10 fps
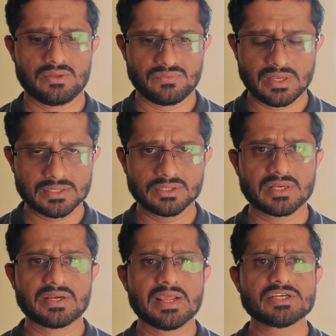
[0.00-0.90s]
We are
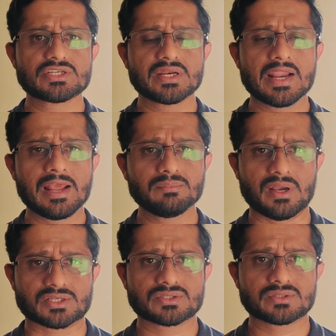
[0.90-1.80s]
the ancient
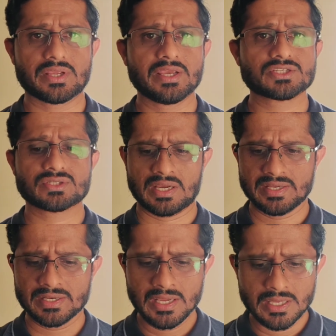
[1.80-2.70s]
landmarks. Yes,
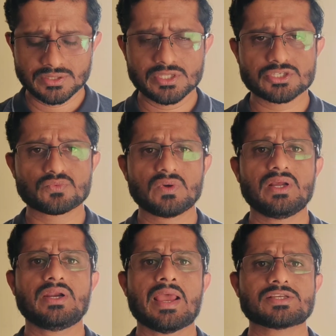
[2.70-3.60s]
this
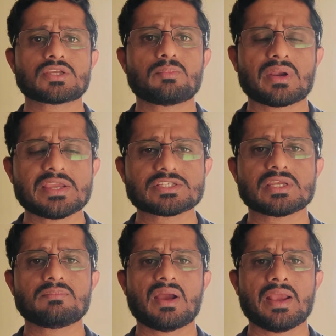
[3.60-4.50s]
word has a place
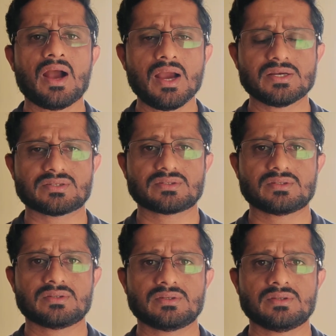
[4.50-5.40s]
in my heart.
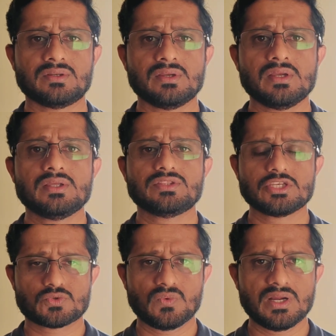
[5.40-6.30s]

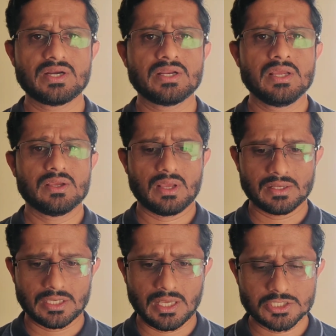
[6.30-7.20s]
This word,
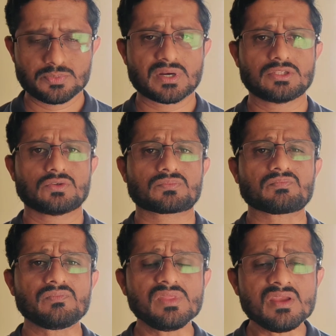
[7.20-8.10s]

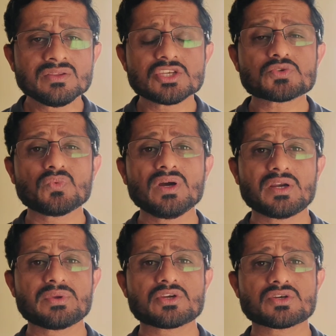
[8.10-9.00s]

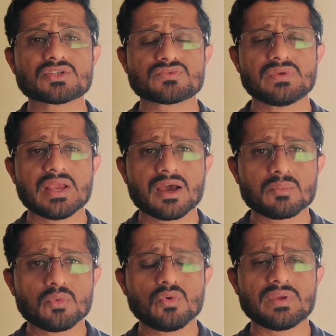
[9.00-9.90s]
because we are
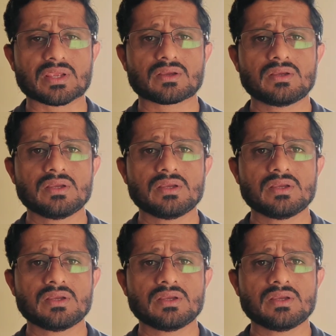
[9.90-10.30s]
moving.